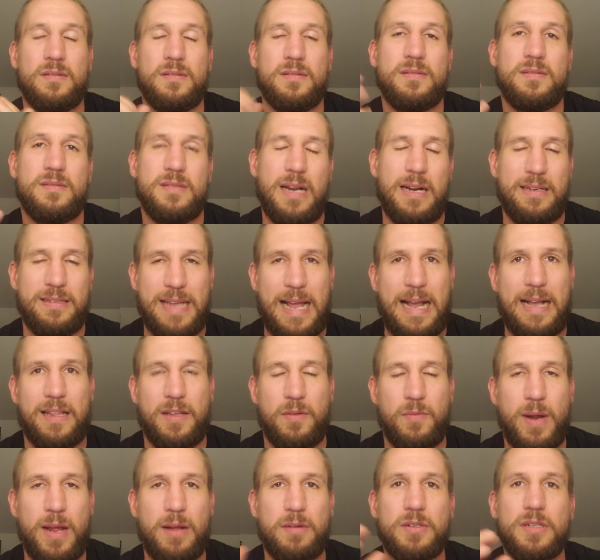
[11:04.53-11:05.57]
It's not exactly
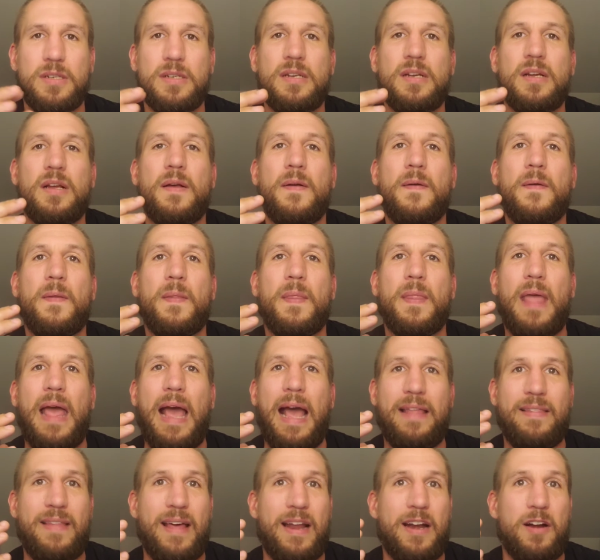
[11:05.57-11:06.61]
round.
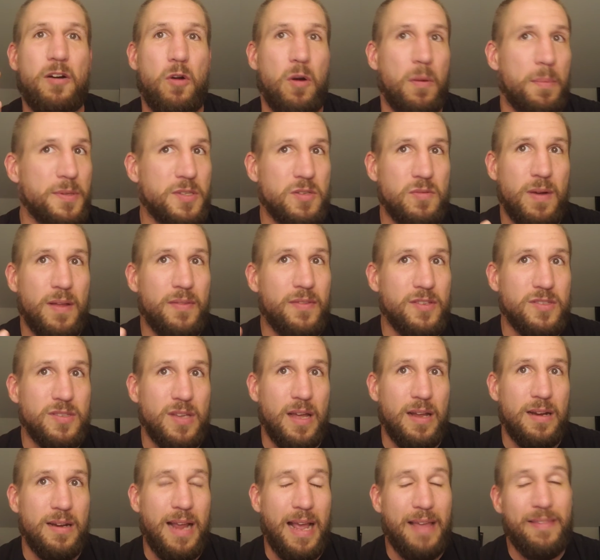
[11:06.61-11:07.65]
And that it orbits around the
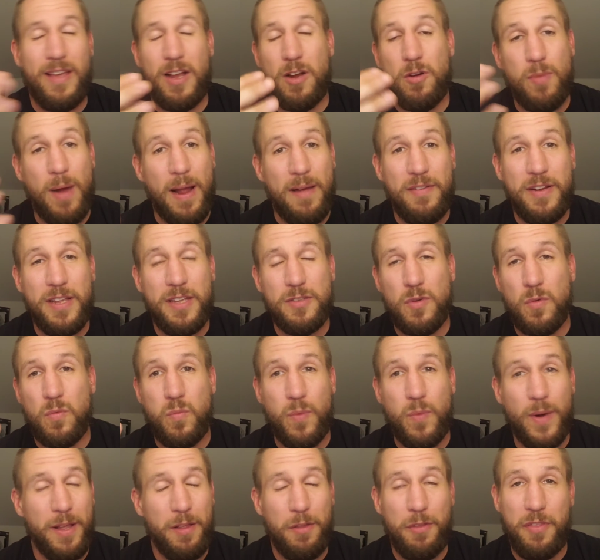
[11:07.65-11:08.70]
sun, and that gravity is a
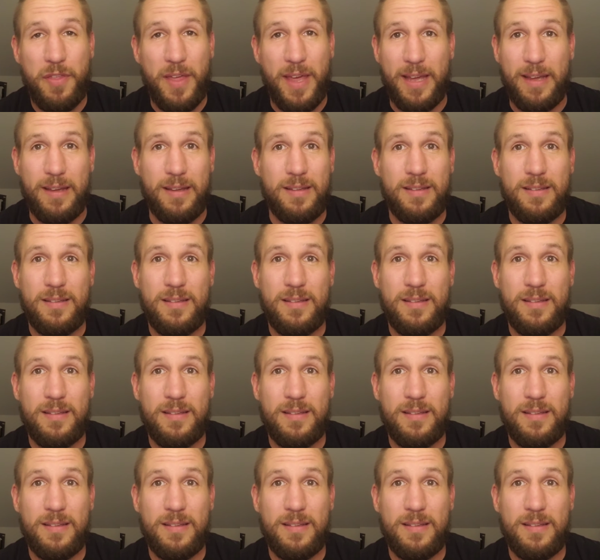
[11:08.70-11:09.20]
real thing.